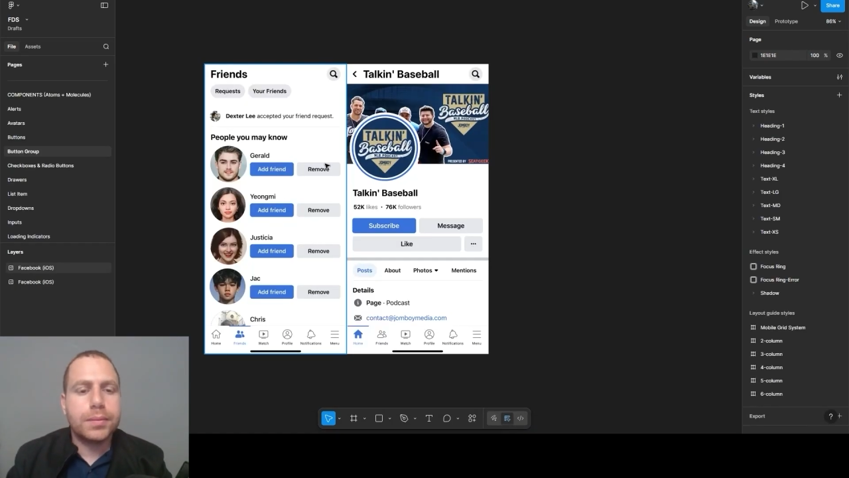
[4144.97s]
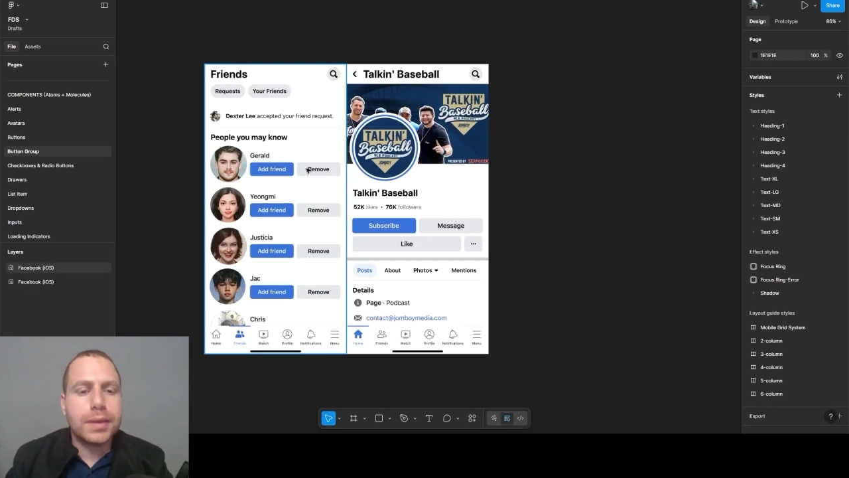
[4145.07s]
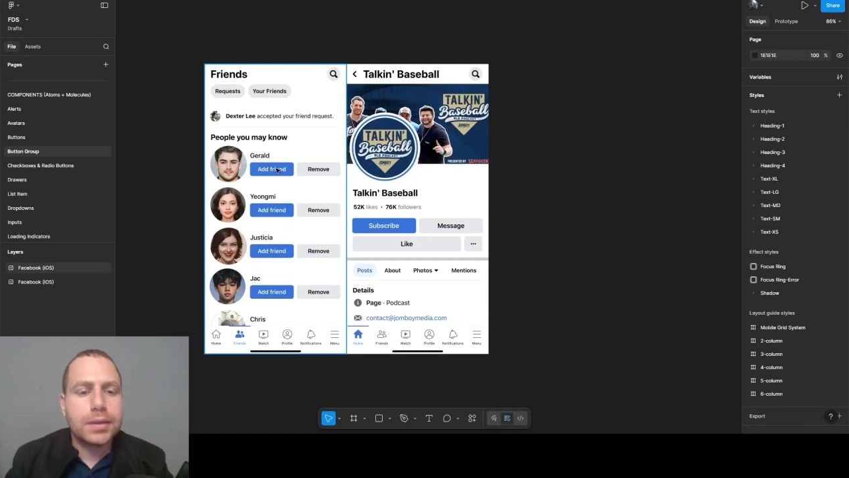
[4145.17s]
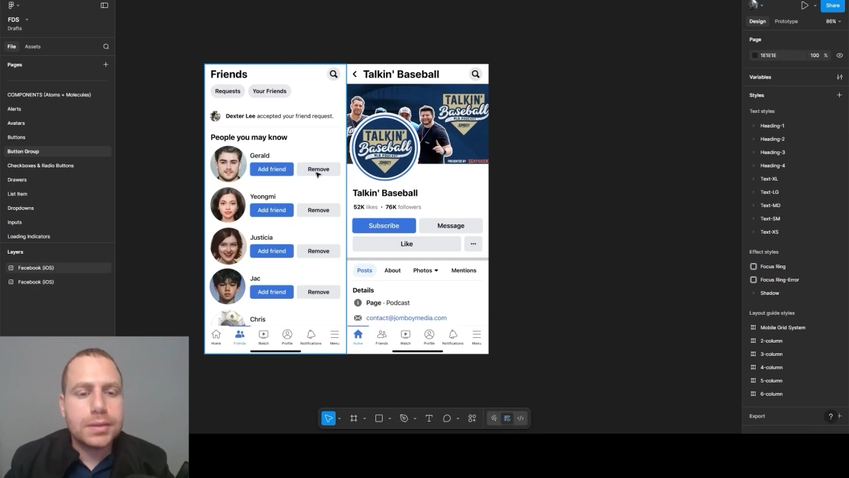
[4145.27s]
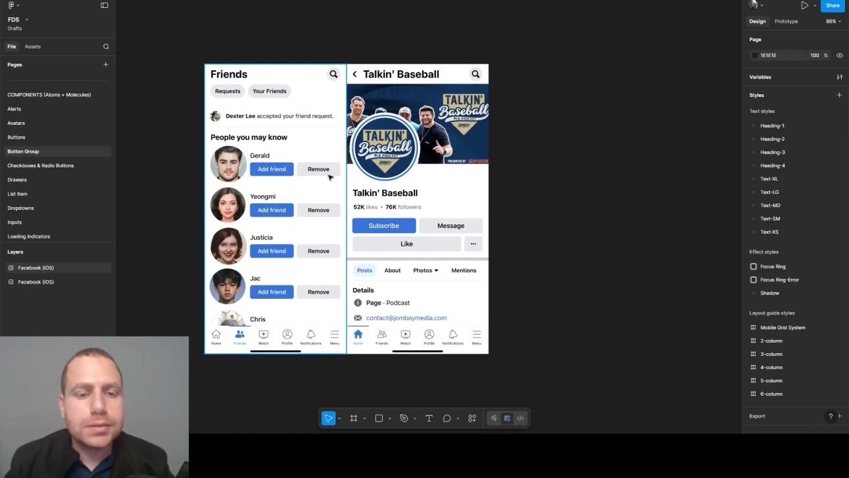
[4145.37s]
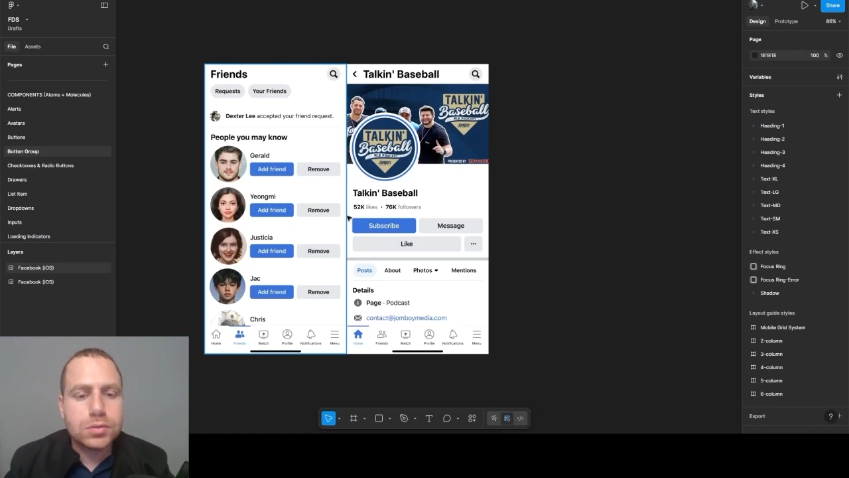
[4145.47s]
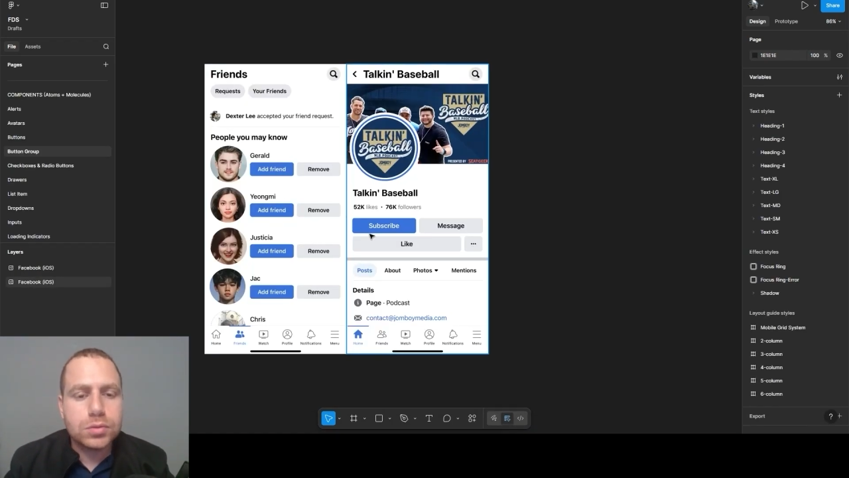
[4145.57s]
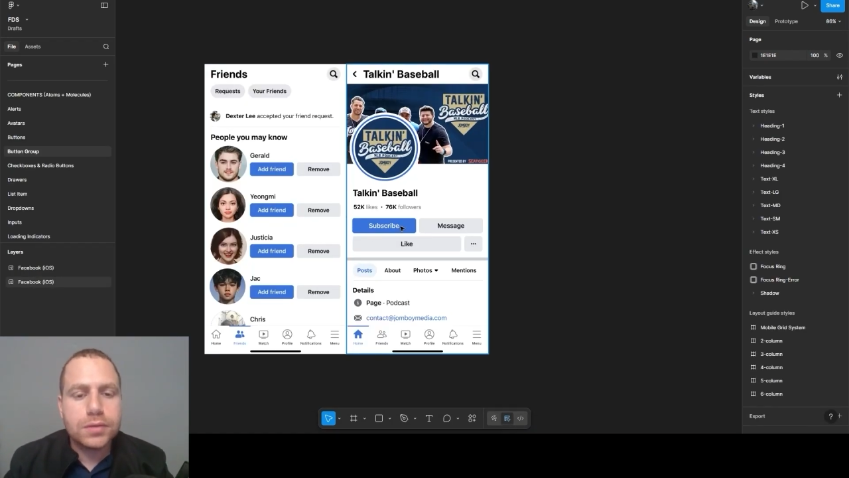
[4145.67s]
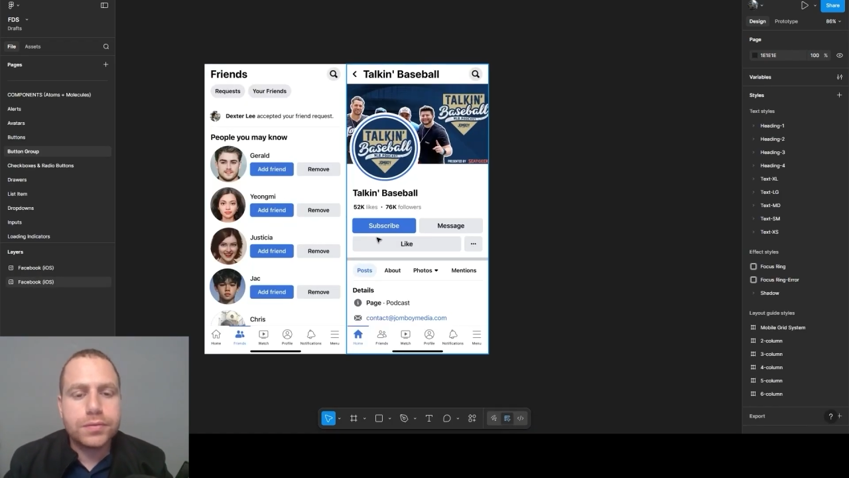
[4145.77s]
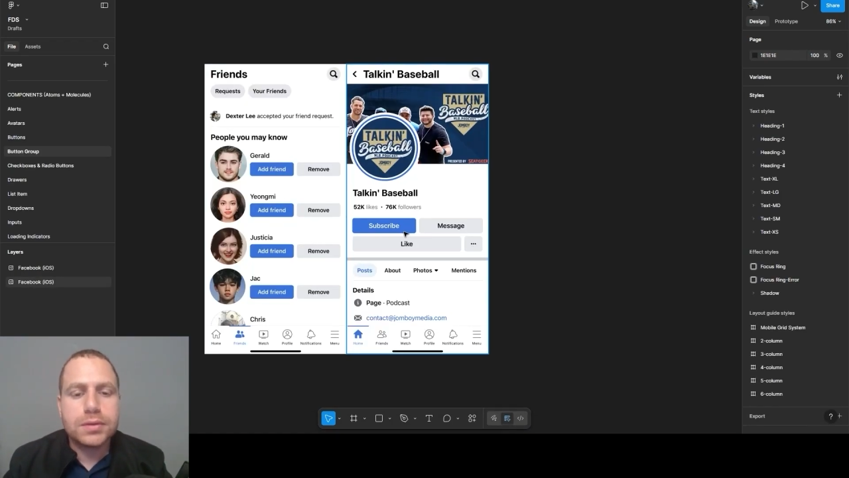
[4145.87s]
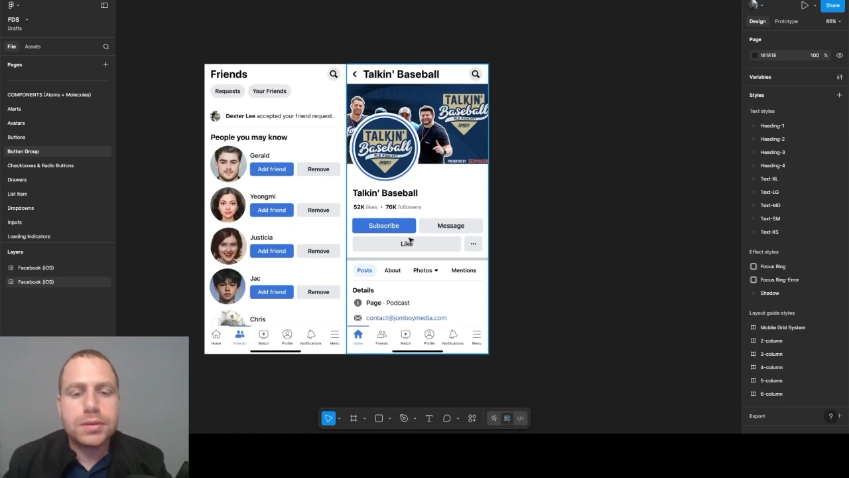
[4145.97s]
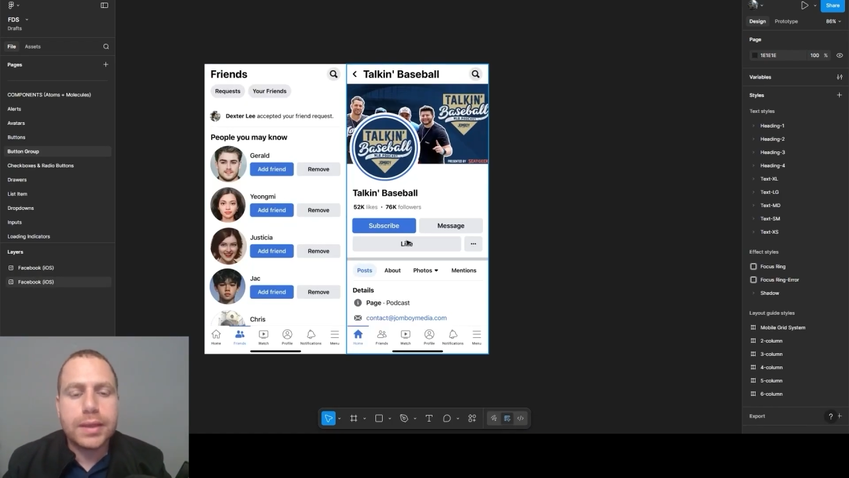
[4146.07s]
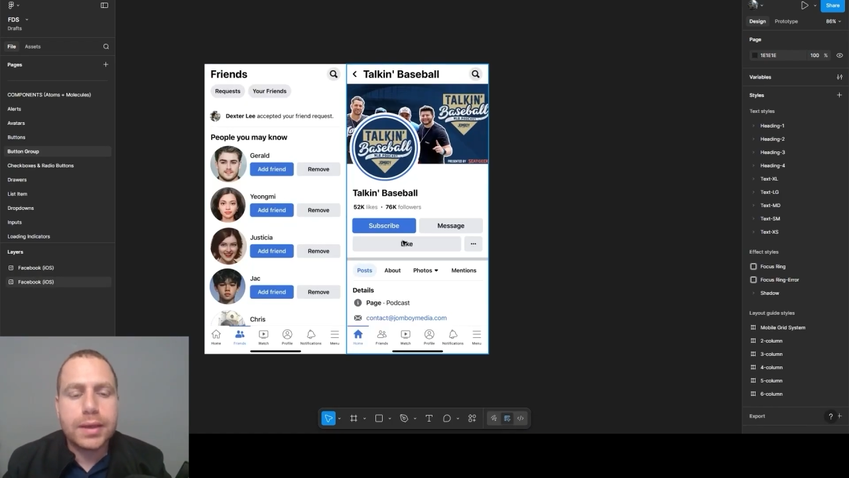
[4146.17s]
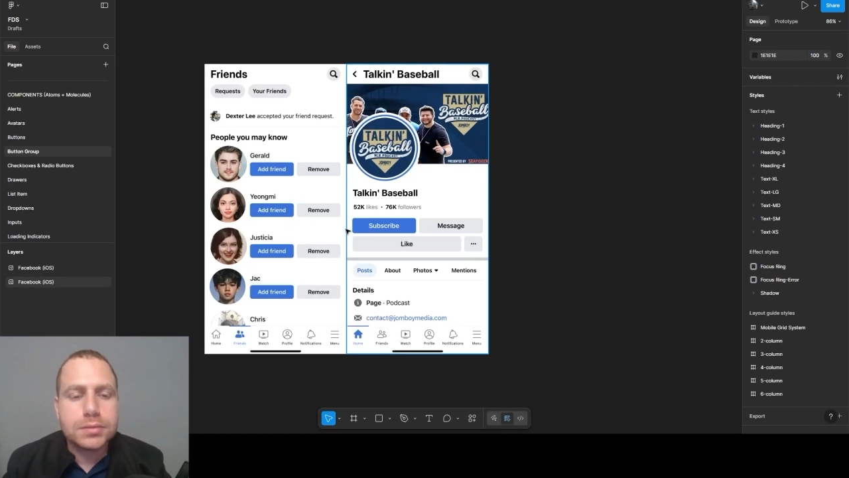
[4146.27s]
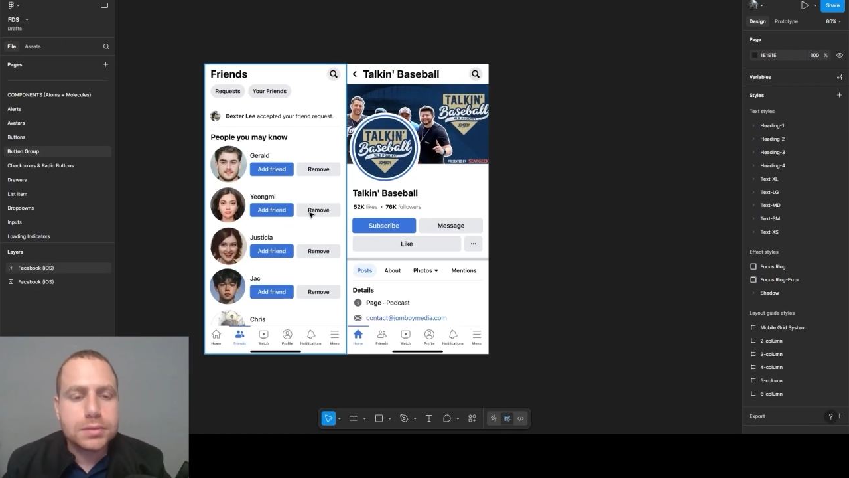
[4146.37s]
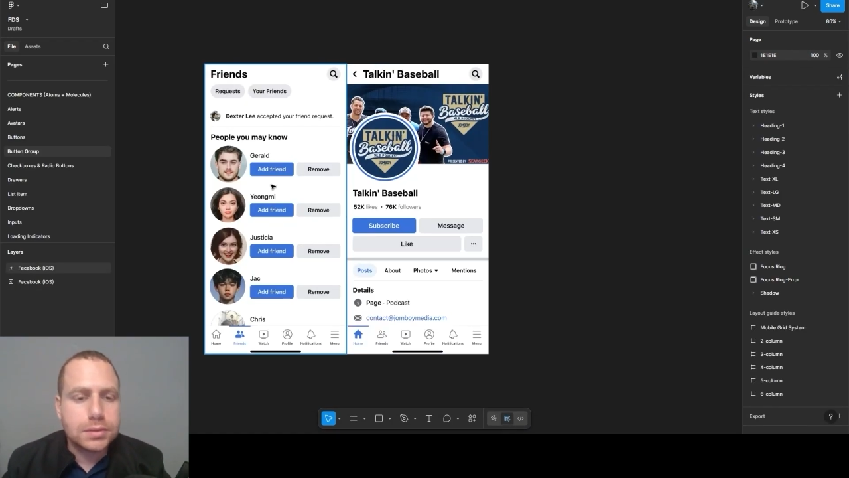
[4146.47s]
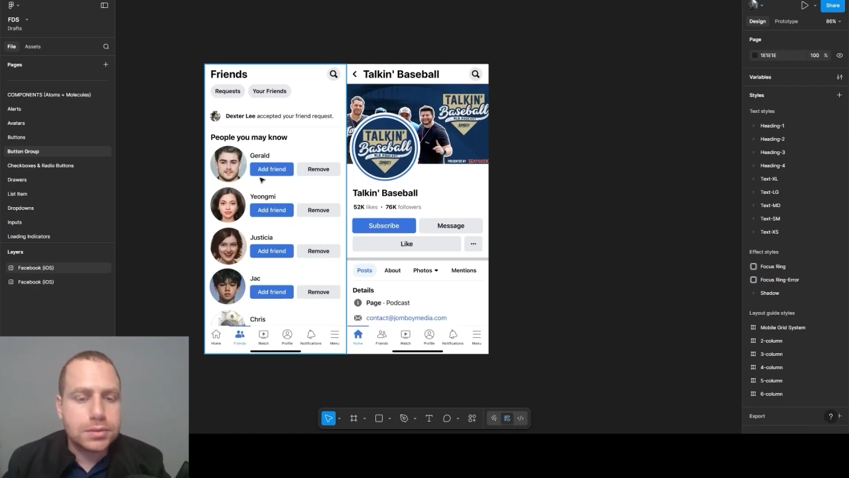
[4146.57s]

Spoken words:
make these two different layouts.